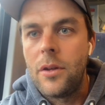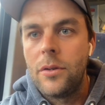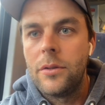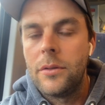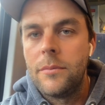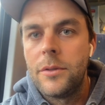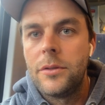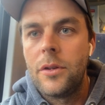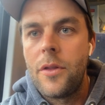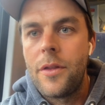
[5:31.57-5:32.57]
I'm
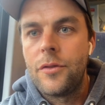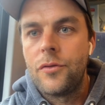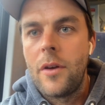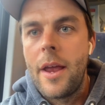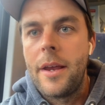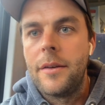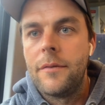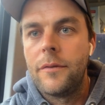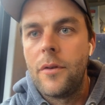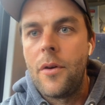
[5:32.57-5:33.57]
just on the
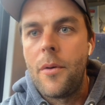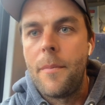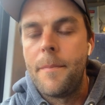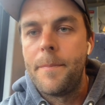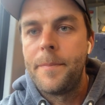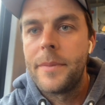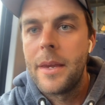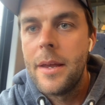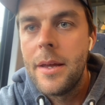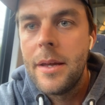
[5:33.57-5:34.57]
train
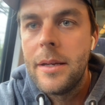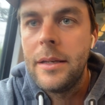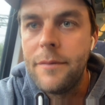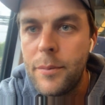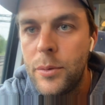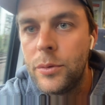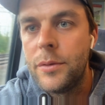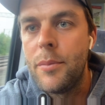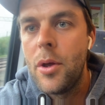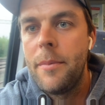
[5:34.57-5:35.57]
from Liverpool
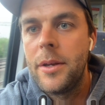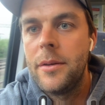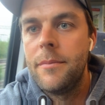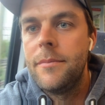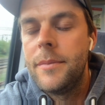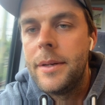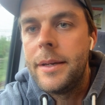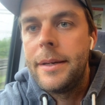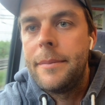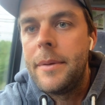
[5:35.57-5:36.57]
to Birmingham
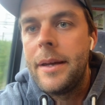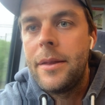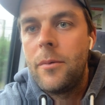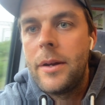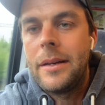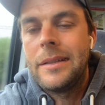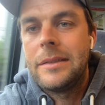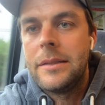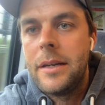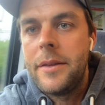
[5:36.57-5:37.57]

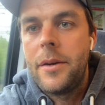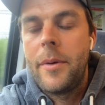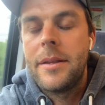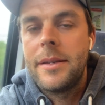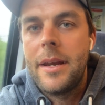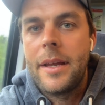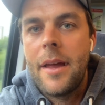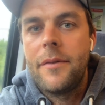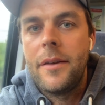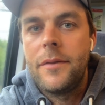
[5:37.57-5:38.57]
and then I went and sat in the
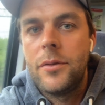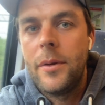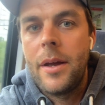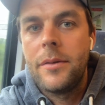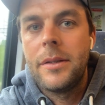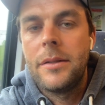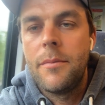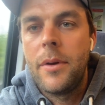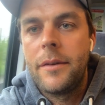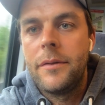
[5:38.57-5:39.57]
cafe for two hours, had
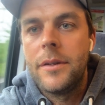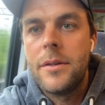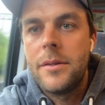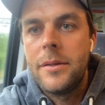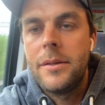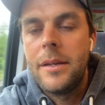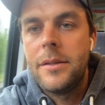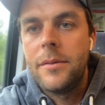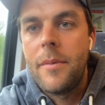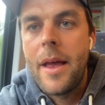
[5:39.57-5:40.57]
some breakfast,
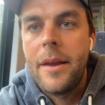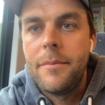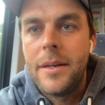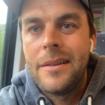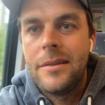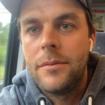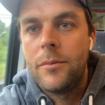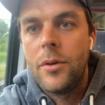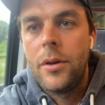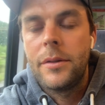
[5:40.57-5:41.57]
did some admin, did some
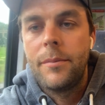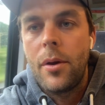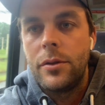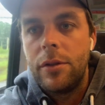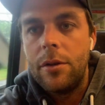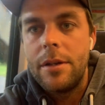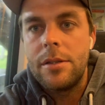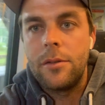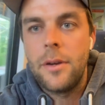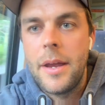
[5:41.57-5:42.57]
work, posted on
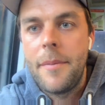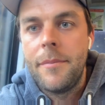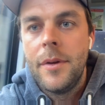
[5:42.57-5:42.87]
Instagram,